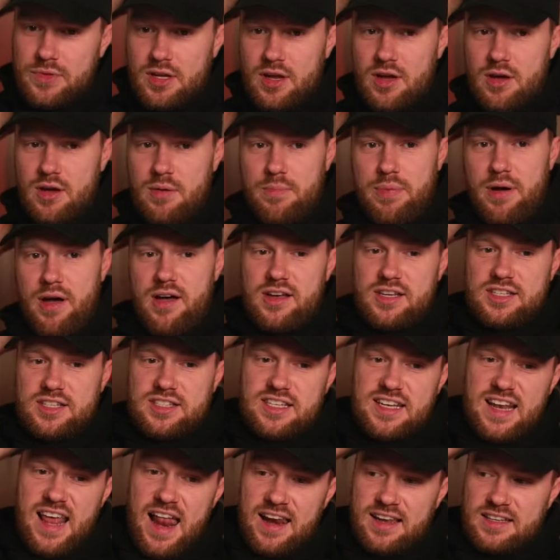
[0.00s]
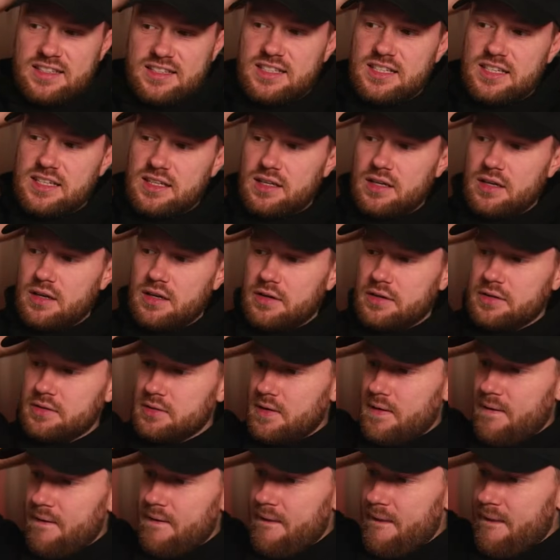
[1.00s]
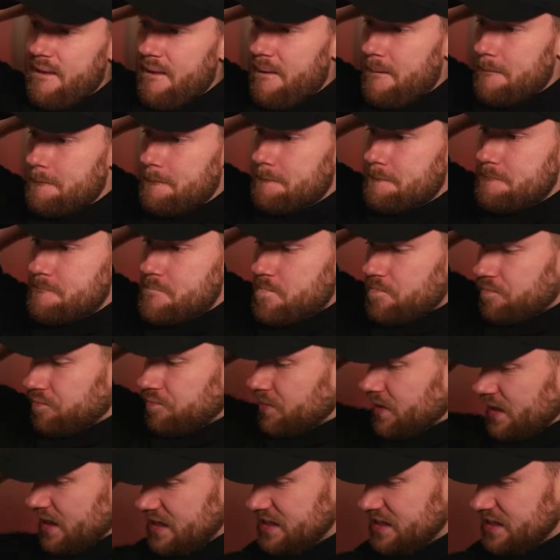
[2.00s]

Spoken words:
personality, you know? His